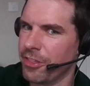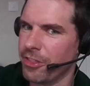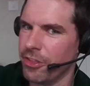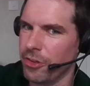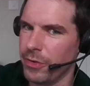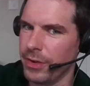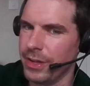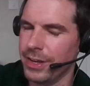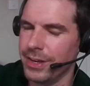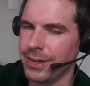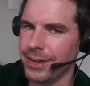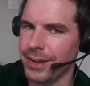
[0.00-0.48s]

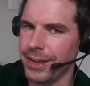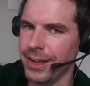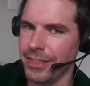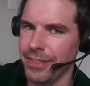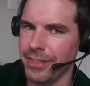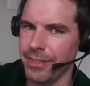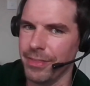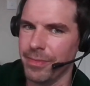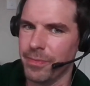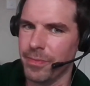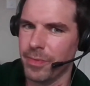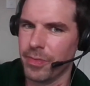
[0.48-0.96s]
else do it
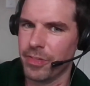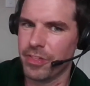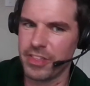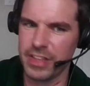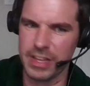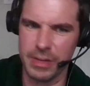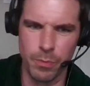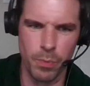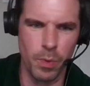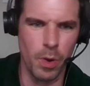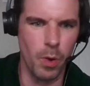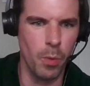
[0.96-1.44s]
and
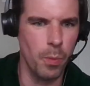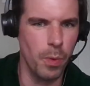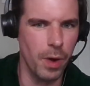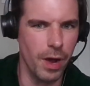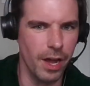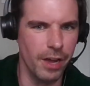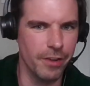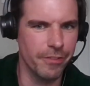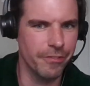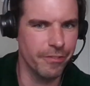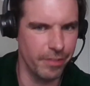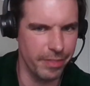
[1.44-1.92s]
see
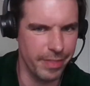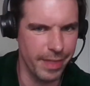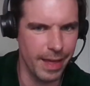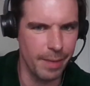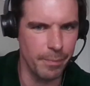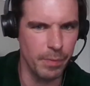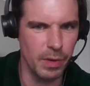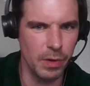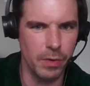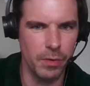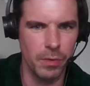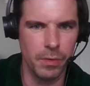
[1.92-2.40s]
what worked
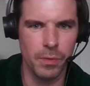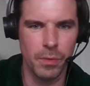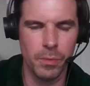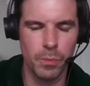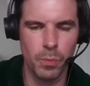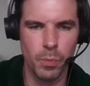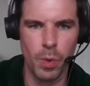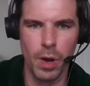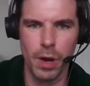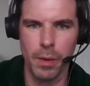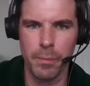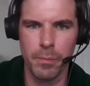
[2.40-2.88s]
for them
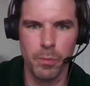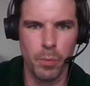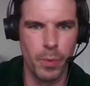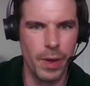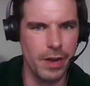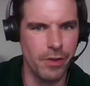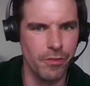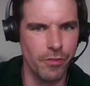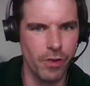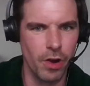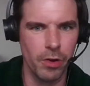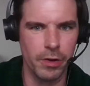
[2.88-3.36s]
and
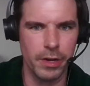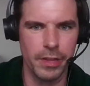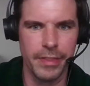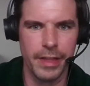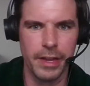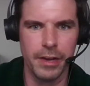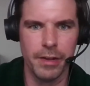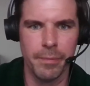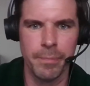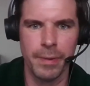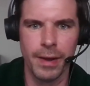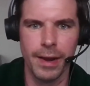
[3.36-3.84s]
what went
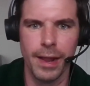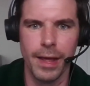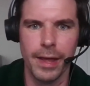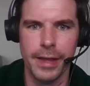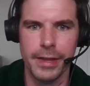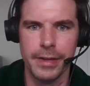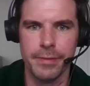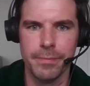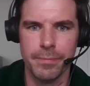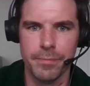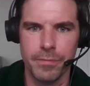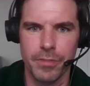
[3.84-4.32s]
wrong and then
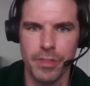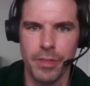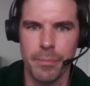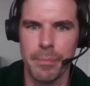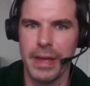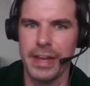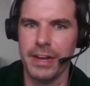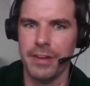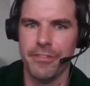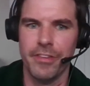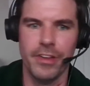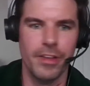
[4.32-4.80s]
apply
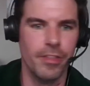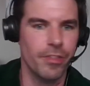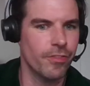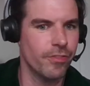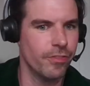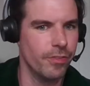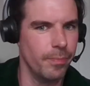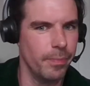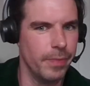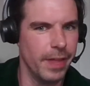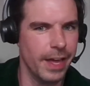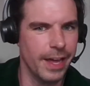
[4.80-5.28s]
the
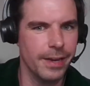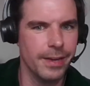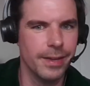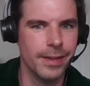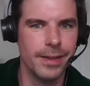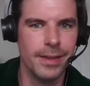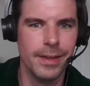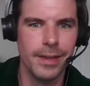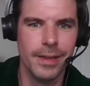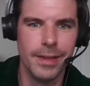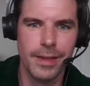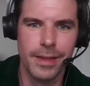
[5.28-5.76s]
benefits from
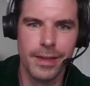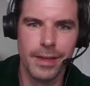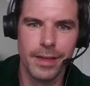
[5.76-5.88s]
that.